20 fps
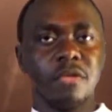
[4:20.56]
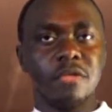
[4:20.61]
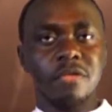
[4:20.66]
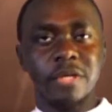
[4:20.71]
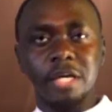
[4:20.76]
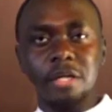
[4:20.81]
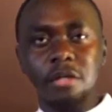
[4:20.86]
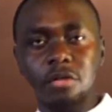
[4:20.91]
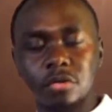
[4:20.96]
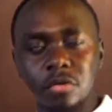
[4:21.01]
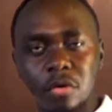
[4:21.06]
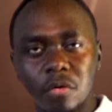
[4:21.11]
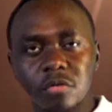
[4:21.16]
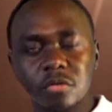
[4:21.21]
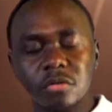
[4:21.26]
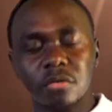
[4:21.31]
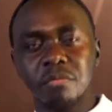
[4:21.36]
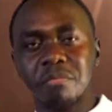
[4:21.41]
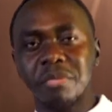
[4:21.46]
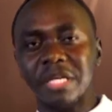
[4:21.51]
They
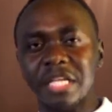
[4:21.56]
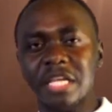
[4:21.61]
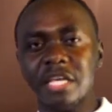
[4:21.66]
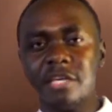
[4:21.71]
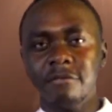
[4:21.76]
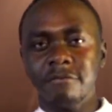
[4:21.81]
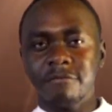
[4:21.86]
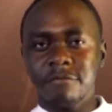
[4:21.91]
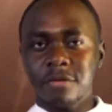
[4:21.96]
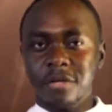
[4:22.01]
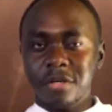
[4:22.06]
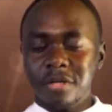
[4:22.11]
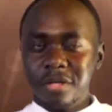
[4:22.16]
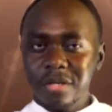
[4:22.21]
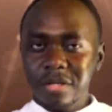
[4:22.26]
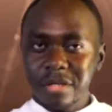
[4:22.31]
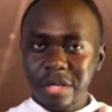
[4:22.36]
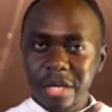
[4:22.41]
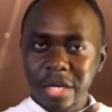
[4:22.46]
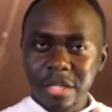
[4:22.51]
don't believe
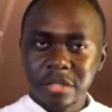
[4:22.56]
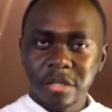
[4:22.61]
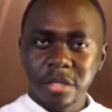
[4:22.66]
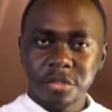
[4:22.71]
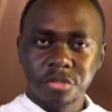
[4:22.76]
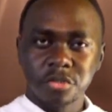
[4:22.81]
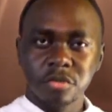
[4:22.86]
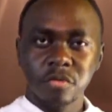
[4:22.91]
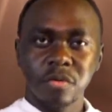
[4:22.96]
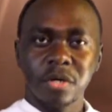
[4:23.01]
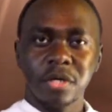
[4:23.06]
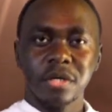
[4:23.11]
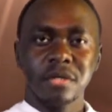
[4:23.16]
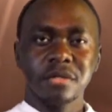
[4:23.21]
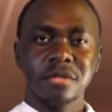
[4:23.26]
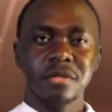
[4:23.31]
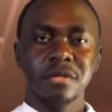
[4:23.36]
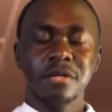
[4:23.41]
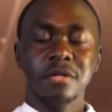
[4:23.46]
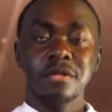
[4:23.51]
in Yeshua.
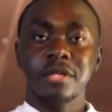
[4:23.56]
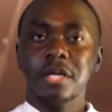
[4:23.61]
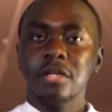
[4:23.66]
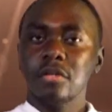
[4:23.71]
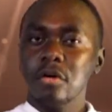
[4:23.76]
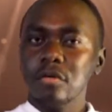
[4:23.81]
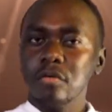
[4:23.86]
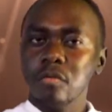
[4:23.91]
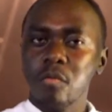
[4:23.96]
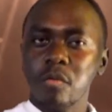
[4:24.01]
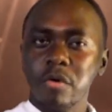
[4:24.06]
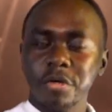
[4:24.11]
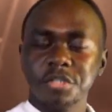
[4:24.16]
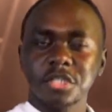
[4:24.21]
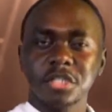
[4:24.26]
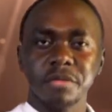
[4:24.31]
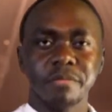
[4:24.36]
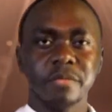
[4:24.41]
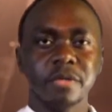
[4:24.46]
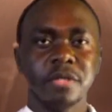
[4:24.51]
They don't
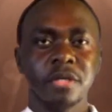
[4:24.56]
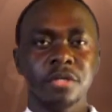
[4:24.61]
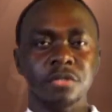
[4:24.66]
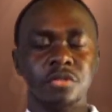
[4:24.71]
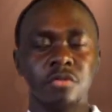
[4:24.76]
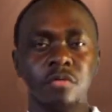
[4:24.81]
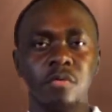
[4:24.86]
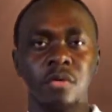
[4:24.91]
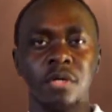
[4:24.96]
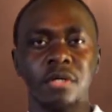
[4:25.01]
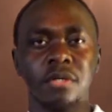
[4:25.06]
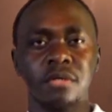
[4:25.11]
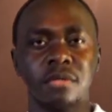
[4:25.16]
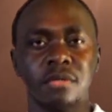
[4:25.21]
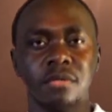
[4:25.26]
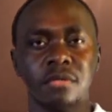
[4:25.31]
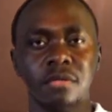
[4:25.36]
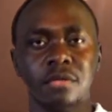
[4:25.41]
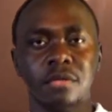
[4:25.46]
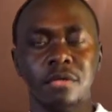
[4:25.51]
worship Yeshua.
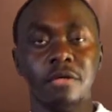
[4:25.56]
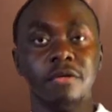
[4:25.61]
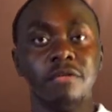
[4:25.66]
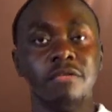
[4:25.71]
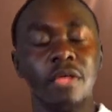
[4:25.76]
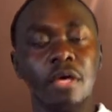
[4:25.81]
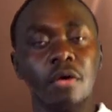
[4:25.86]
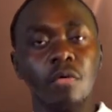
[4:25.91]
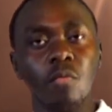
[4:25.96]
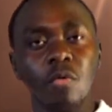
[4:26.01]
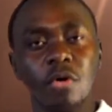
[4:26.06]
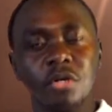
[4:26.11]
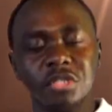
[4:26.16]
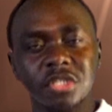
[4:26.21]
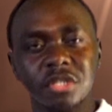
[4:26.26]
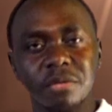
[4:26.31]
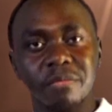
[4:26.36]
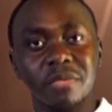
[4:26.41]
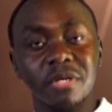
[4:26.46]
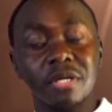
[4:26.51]
They
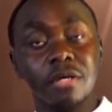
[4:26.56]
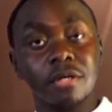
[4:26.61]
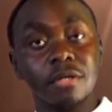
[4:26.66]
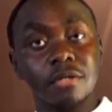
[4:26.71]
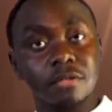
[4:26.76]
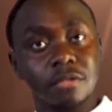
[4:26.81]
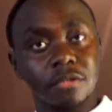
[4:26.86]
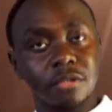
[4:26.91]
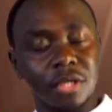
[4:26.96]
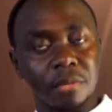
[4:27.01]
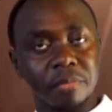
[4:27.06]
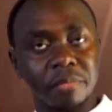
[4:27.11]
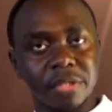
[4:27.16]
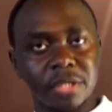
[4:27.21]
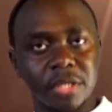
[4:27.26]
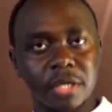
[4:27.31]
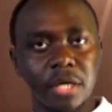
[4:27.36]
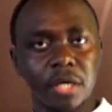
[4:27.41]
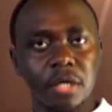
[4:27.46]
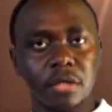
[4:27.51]
worship
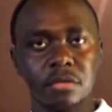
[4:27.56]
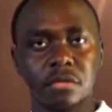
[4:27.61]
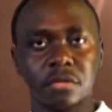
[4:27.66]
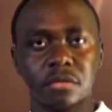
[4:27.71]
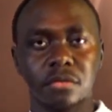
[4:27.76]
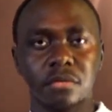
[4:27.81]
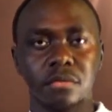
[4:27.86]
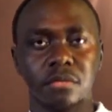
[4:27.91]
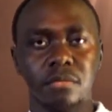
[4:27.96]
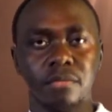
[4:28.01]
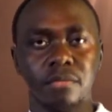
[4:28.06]
somebody else.